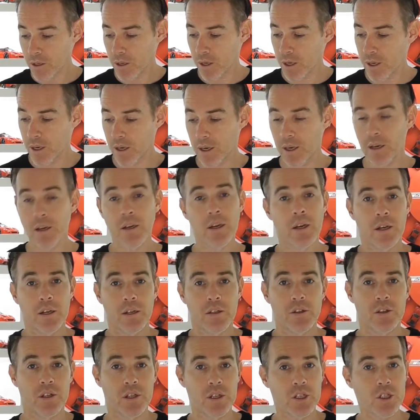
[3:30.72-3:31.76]
Uh,
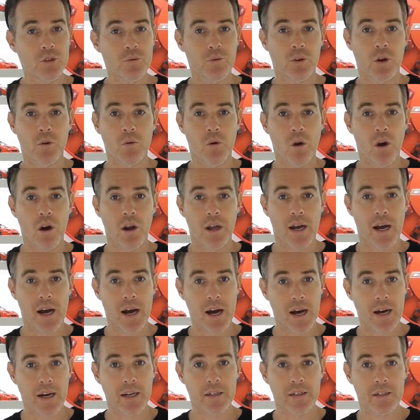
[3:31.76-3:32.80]
these require
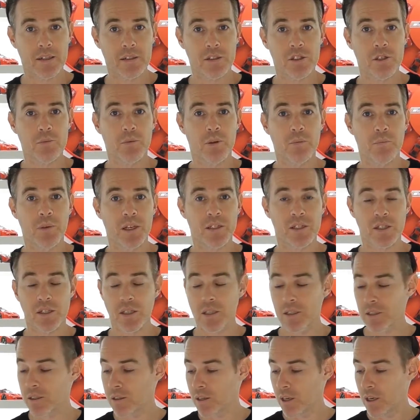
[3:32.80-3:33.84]
hardener to be mixed
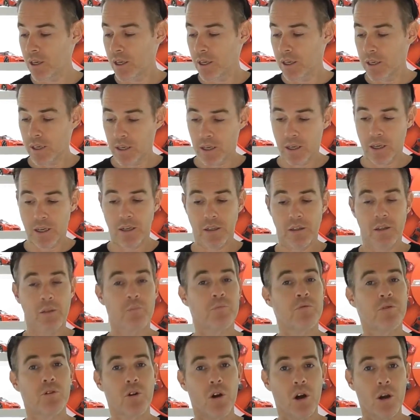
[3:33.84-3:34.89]
in. Uh, the
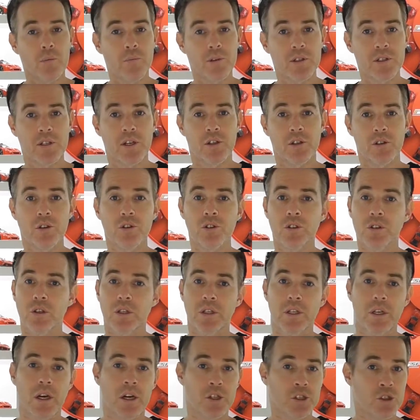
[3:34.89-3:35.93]
primers are
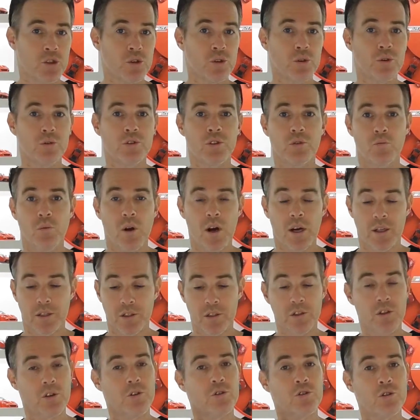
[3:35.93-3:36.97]
usually a 2 to 1,
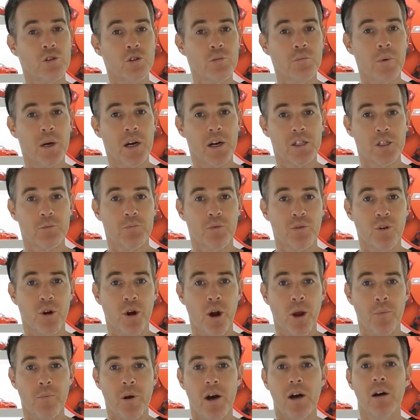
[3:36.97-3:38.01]
so 2 parts
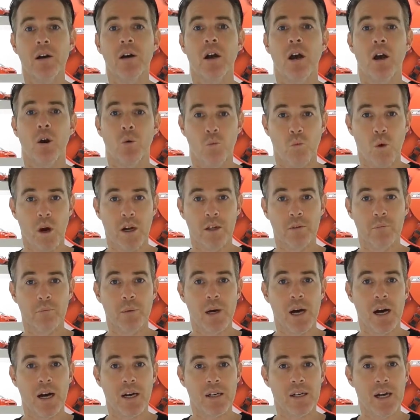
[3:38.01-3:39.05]
primer, 1
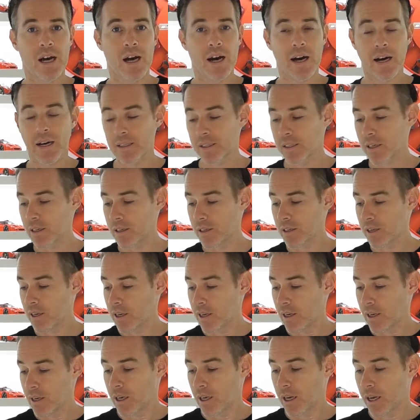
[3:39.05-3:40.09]
part hardener,
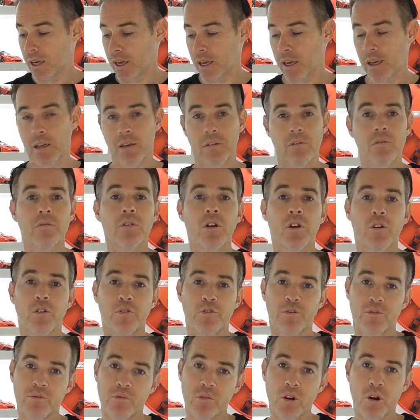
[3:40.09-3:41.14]
and
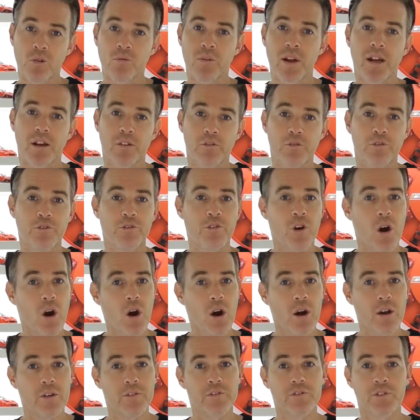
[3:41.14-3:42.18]
around
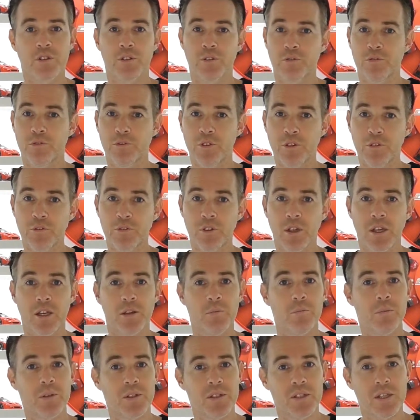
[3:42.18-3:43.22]
5 to
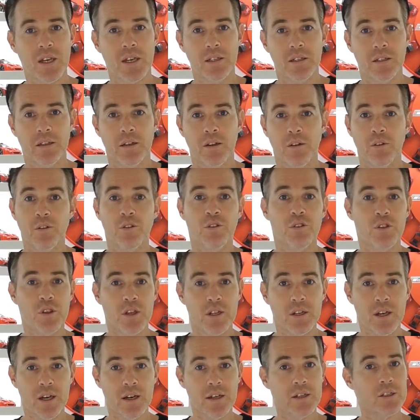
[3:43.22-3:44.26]
15%
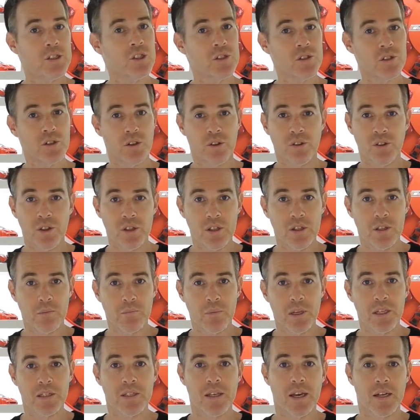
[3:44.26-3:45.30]
thinner just to thin the
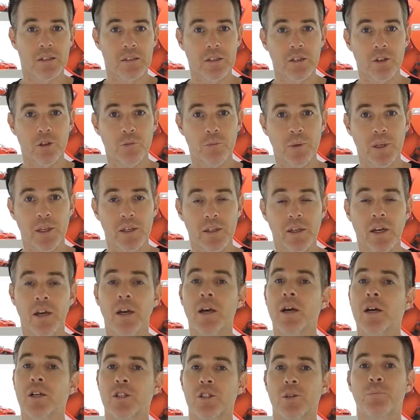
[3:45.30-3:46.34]
mix out a little bit.
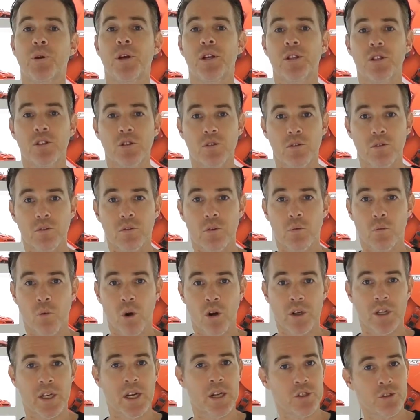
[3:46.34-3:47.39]
Depends
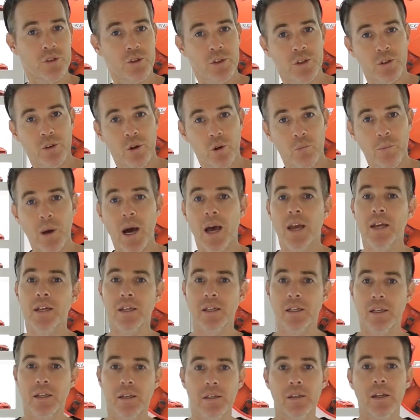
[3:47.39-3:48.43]
what country you're
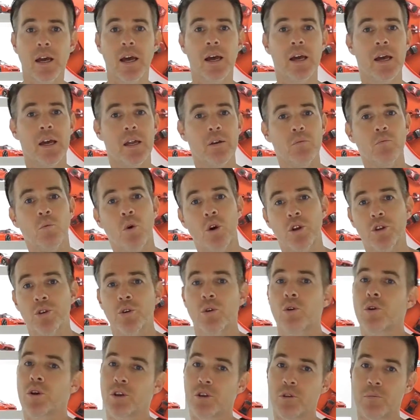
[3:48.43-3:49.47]
painting in and what
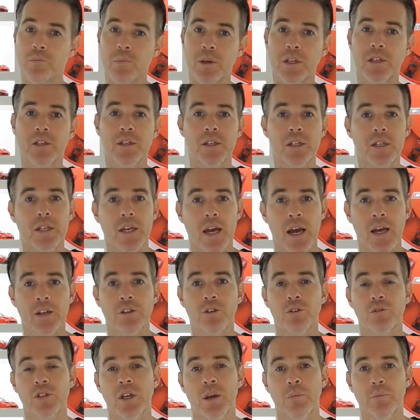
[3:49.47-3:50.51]
your humidity and
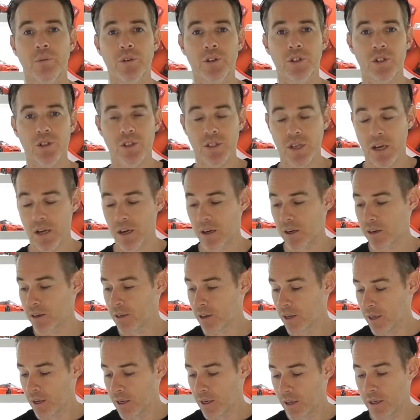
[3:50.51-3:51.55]
your temperatures are.
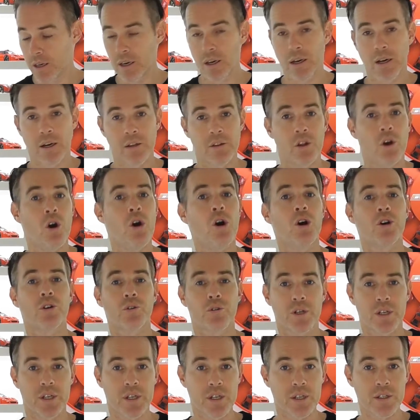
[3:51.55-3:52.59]
Uh, the
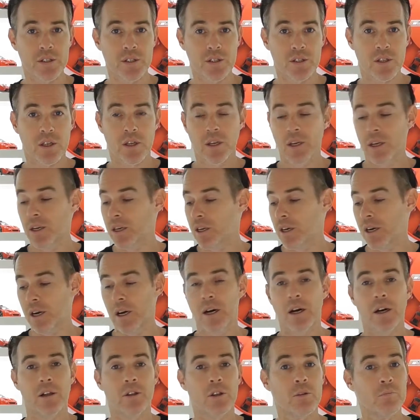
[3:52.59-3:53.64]
hotter it is,
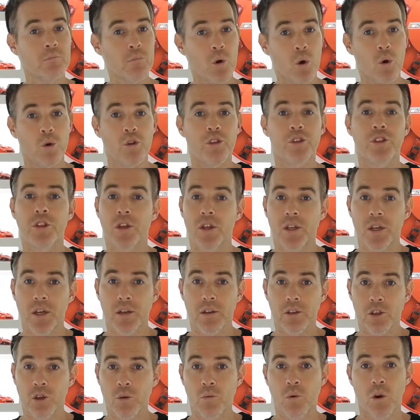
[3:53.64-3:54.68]
uh, the more
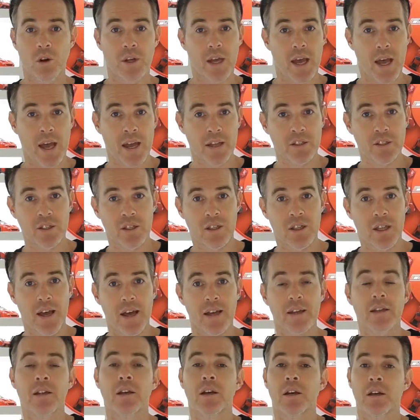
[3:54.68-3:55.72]
thinner you want to add to
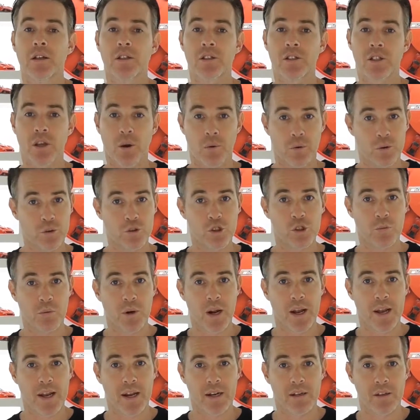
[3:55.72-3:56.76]
that so it'll
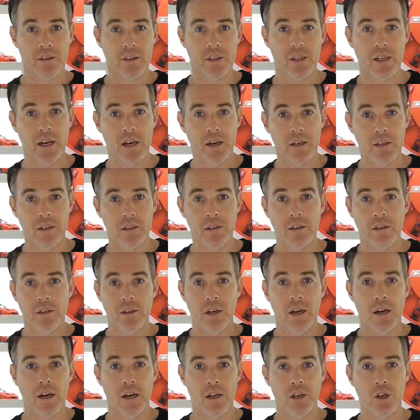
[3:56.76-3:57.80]
spray out of the gun
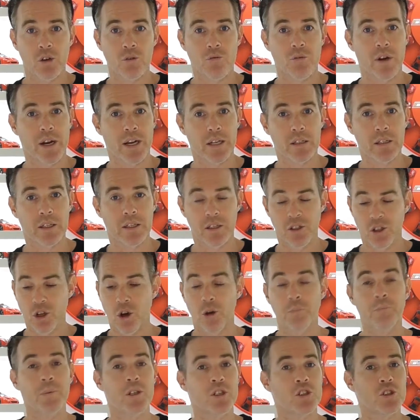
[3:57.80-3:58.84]
uh, correctly and
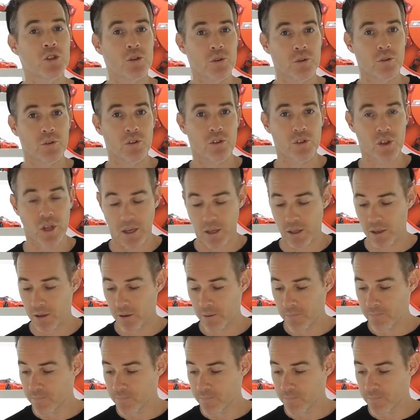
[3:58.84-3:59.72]
not be too thick.